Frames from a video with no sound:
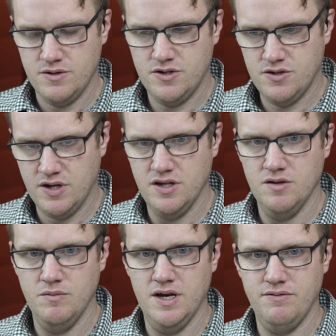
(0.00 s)

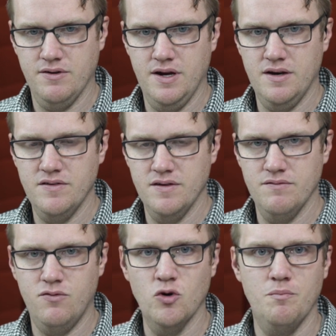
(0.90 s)
curriculum that I've created is in
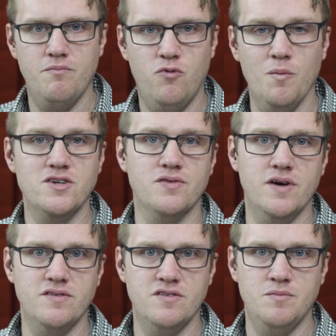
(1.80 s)
four measure
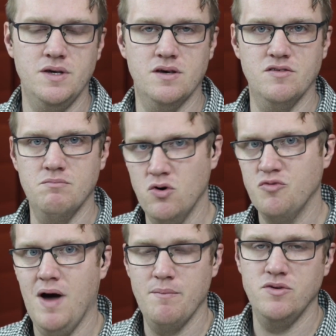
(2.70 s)
phrases, because
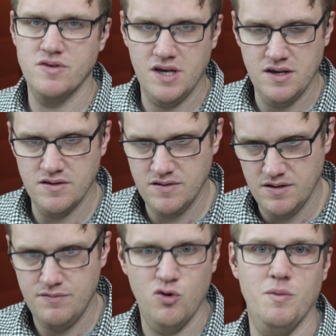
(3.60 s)
most pop music is
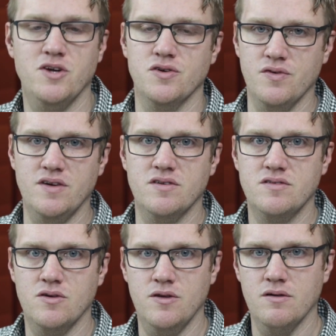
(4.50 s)
in 4 measure phrases.
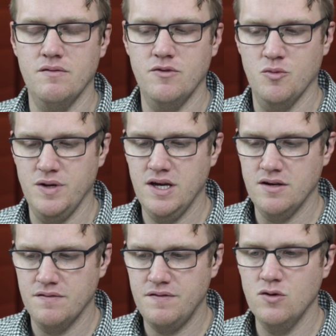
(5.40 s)
So they're beginning
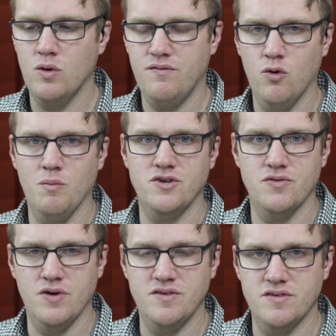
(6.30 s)
to feel what 4 measure
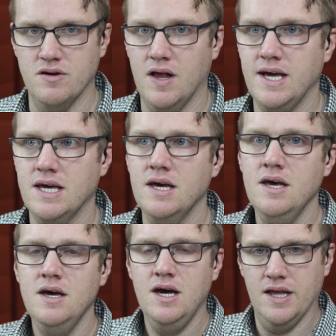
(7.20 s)
phrases are like,
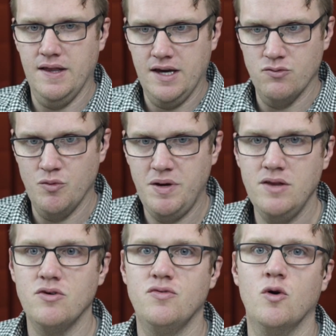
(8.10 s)
and then they can
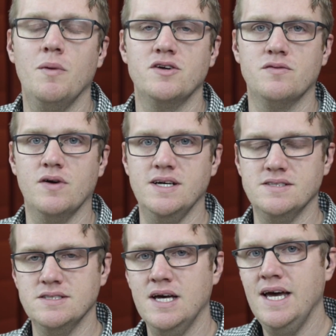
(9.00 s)
repeat those 4 measure
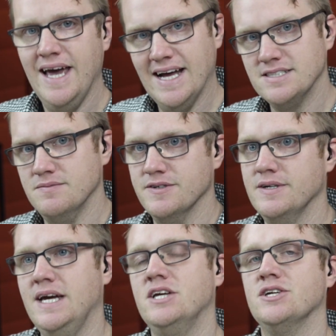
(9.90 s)
phrases, add some
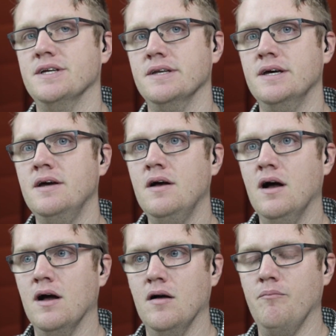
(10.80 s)
variation,
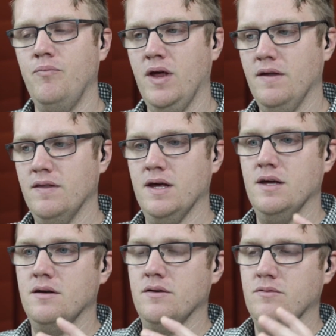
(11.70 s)
and
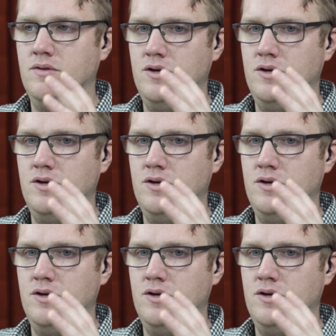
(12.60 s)
then